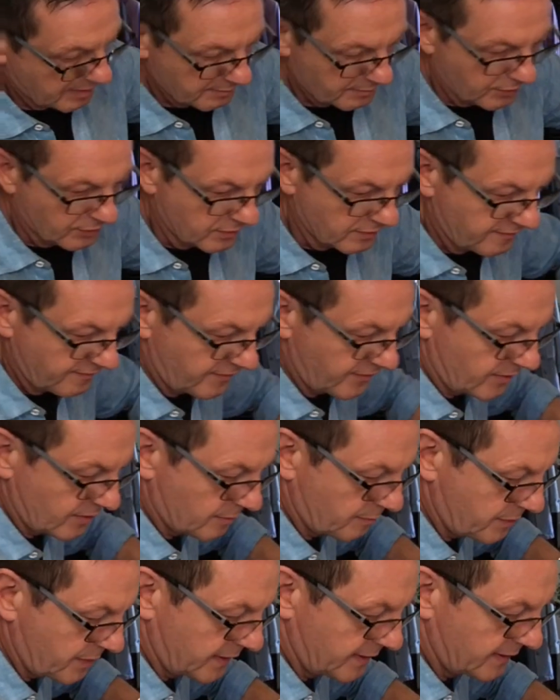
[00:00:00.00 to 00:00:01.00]
Put a few
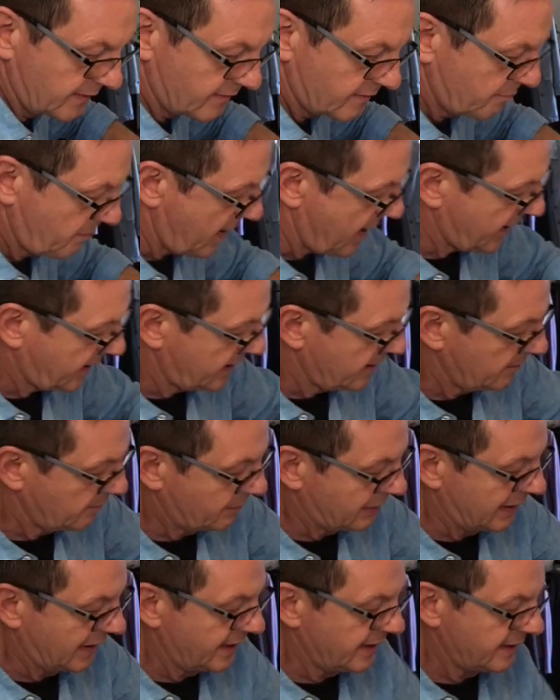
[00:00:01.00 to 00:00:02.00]
pins back in
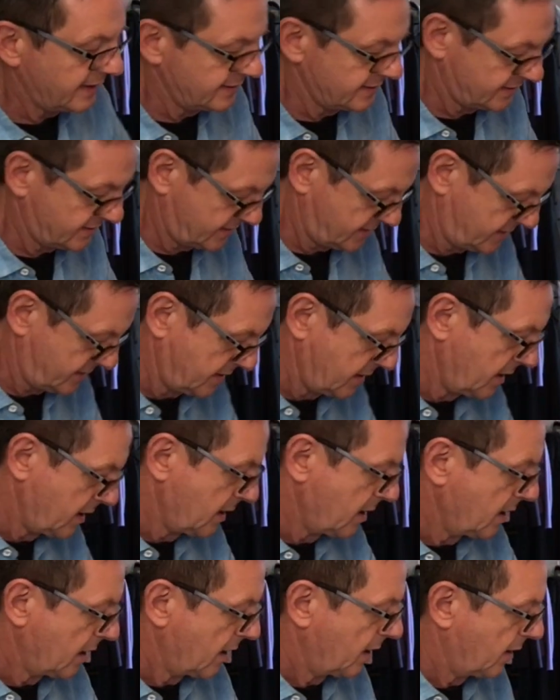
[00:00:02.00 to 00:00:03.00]
place
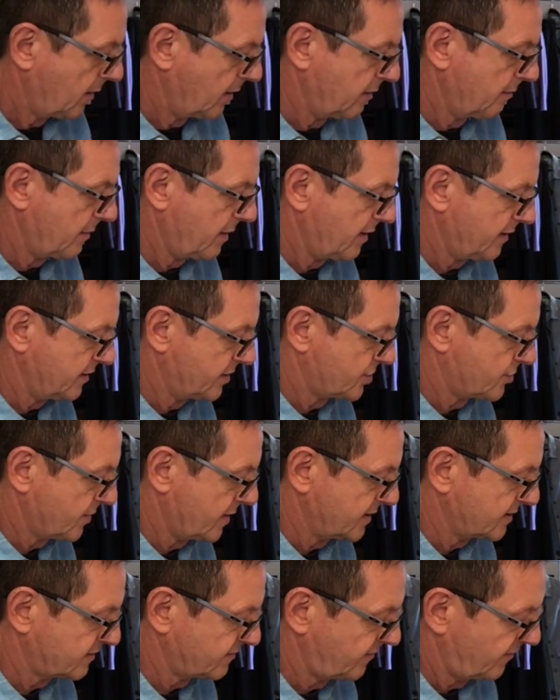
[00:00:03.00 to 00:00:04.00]
on my
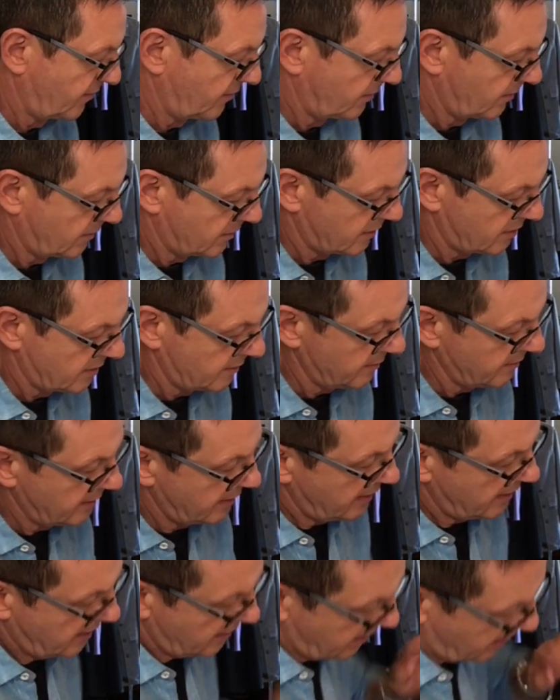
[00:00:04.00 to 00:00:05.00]
dress form,
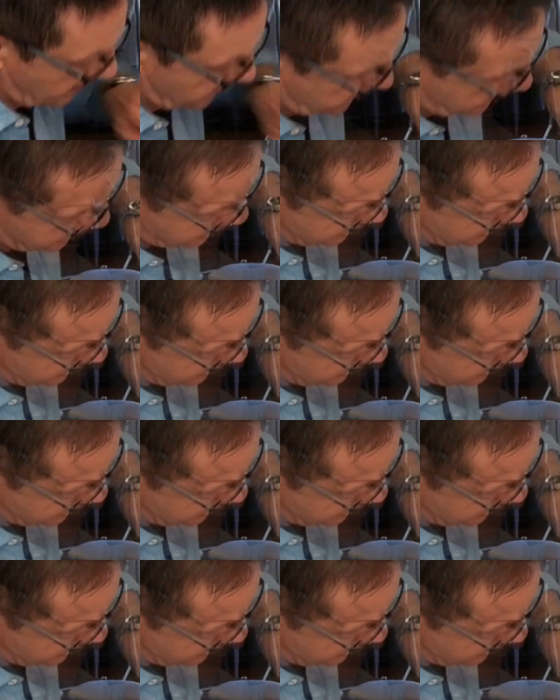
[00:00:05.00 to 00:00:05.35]
on